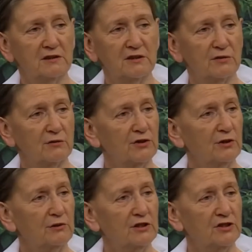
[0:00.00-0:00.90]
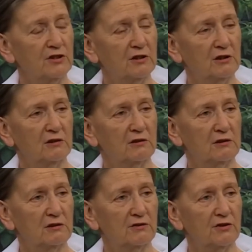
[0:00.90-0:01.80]
is also eternal.
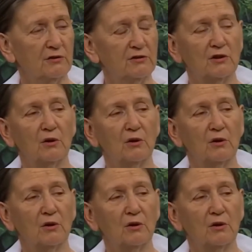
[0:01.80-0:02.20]
So it's